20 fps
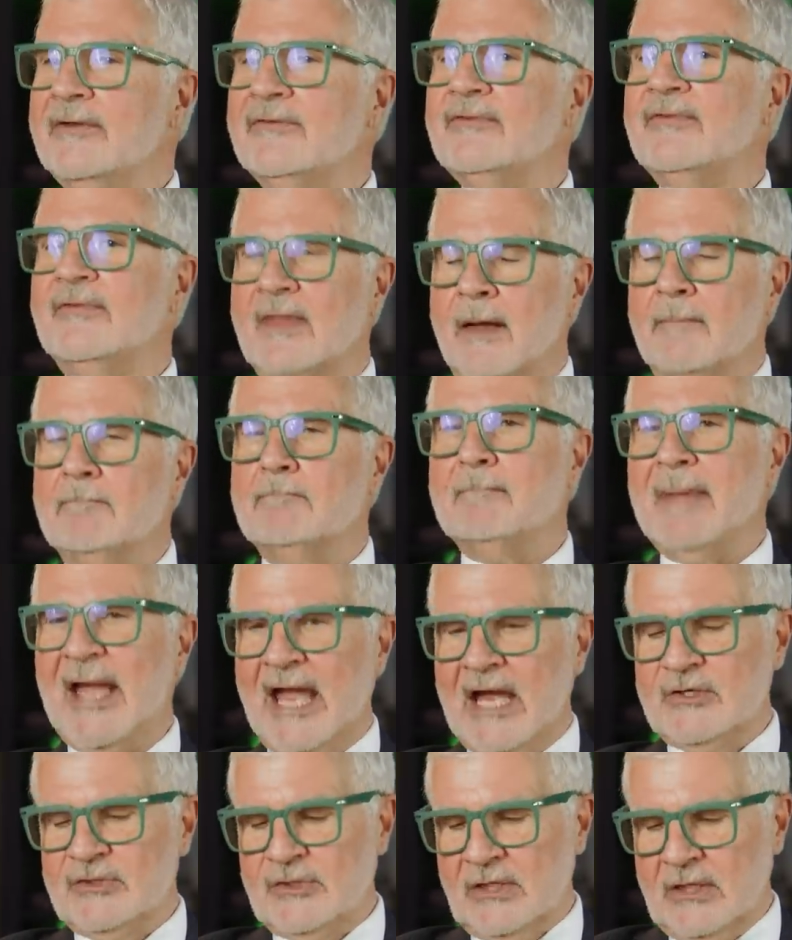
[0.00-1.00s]
is the
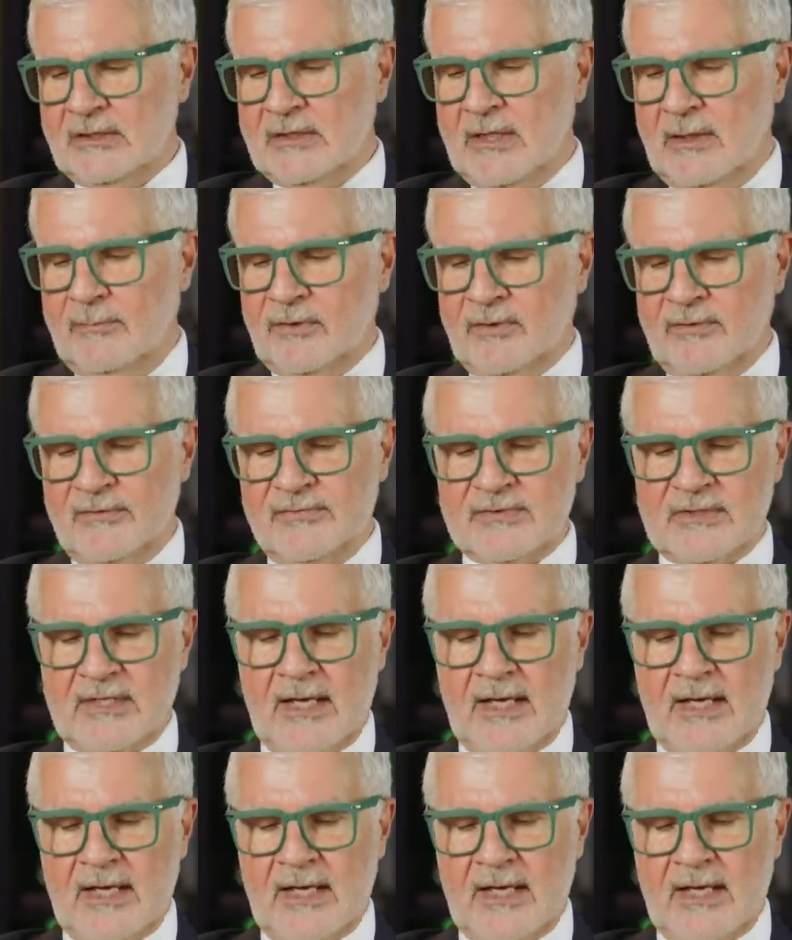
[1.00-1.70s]
magic number of